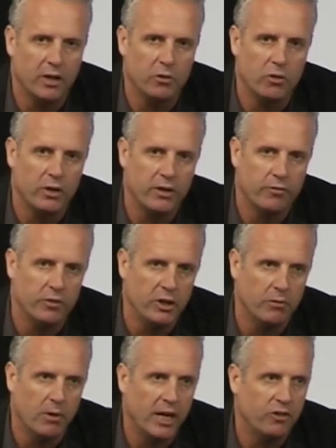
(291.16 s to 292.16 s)
out that he was looking for
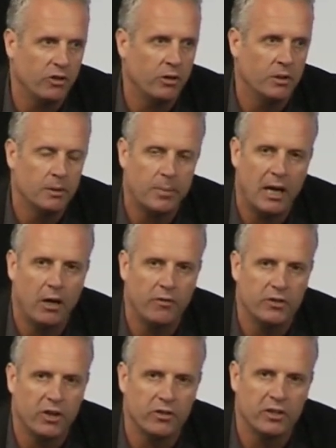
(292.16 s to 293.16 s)
a new razor. About
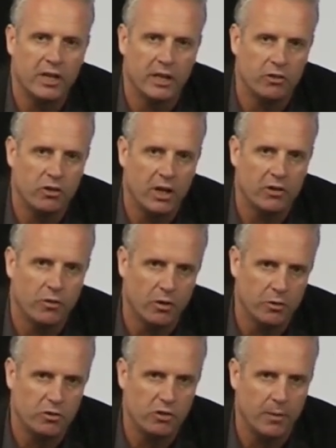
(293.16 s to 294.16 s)
half a dozen King of Shaves
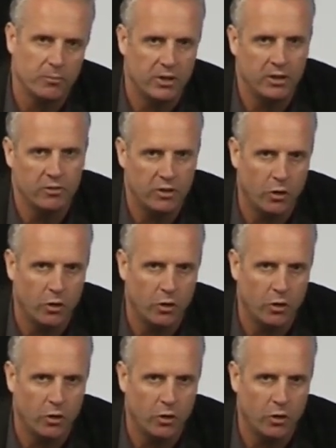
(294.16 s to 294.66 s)
followers jumped in,